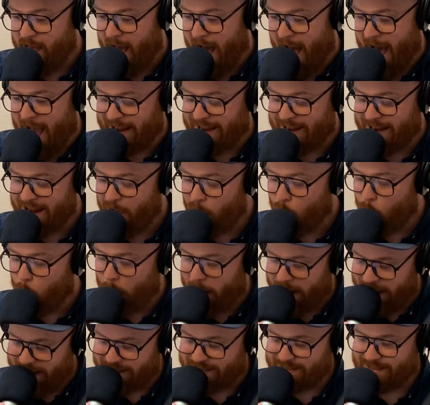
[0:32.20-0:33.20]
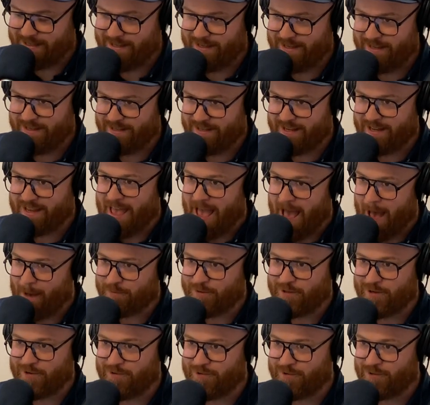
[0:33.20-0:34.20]
I cannot wait to
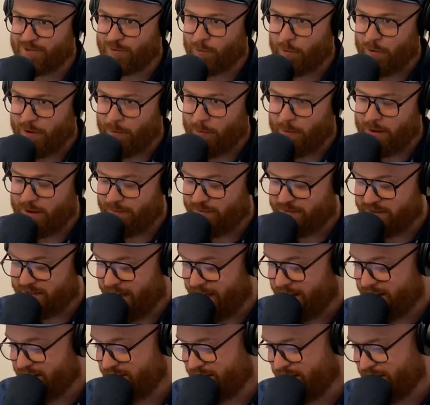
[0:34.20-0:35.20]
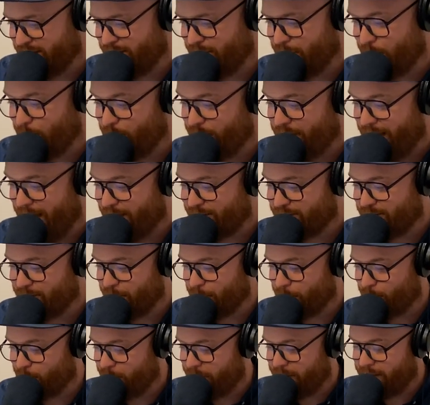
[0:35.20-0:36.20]
capture your story. What you've done since
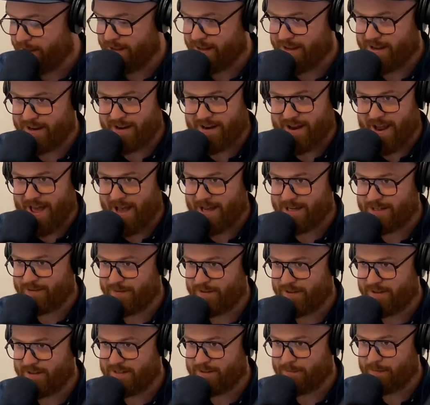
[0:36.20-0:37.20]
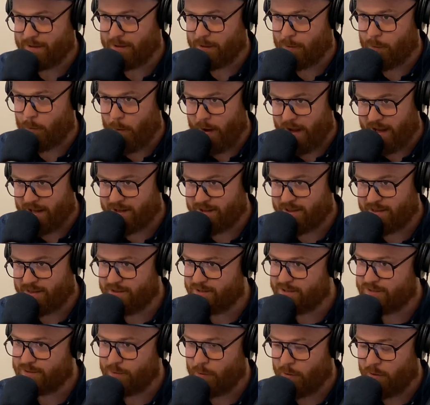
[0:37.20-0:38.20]
2003 in Nashville has been quite
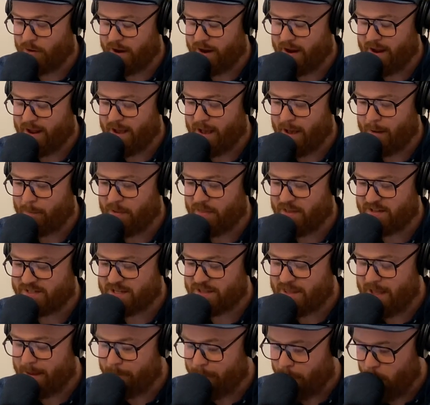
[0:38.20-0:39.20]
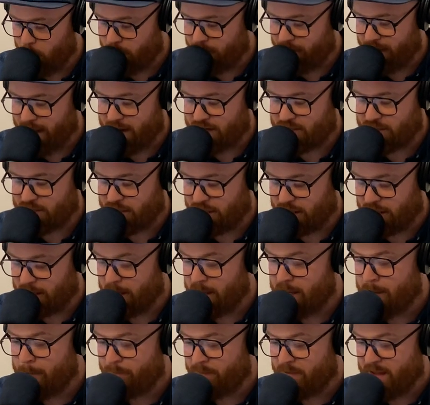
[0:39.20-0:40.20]
the story, but let's get that motivational,
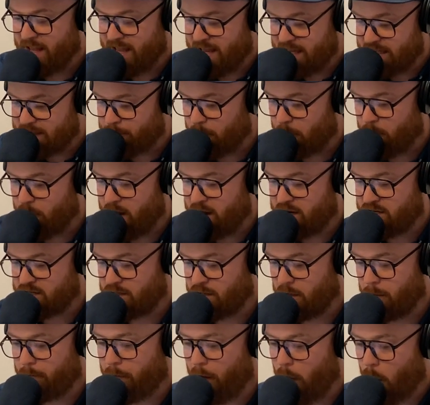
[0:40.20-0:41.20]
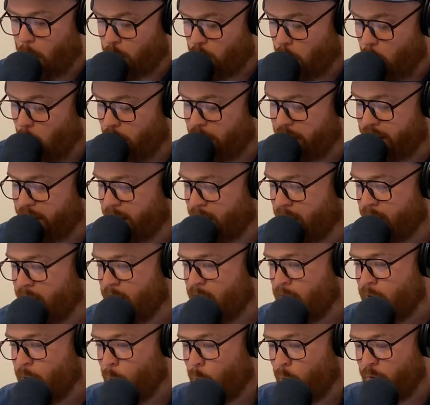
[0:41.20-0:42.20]
inspirational ball rolling
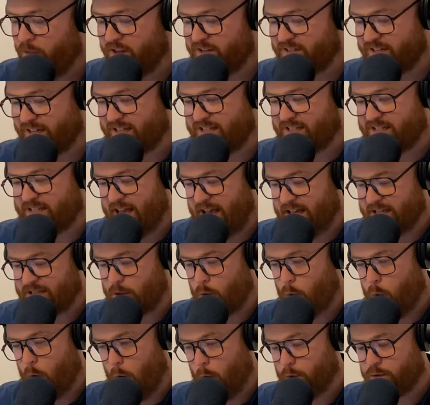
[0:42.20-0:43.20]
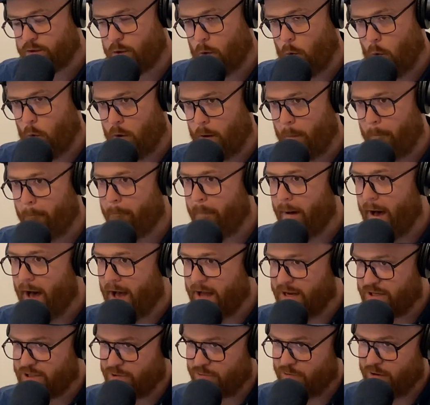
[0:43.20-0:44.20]
with a success quote or
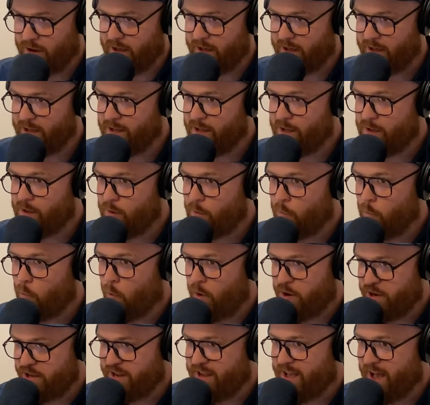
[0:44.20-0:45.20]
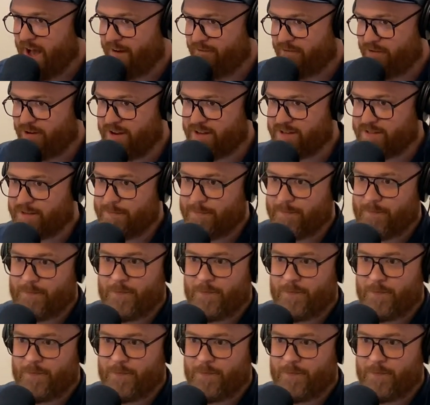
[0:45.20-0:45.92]
mantra. What do you got for us?